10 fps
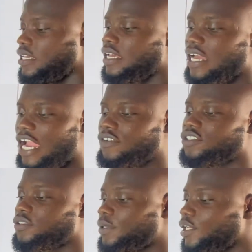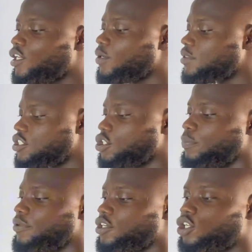Hydrogen, helium, lithium,
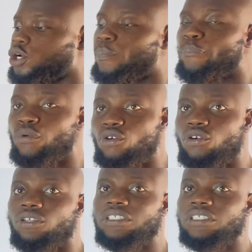beryllium, boron,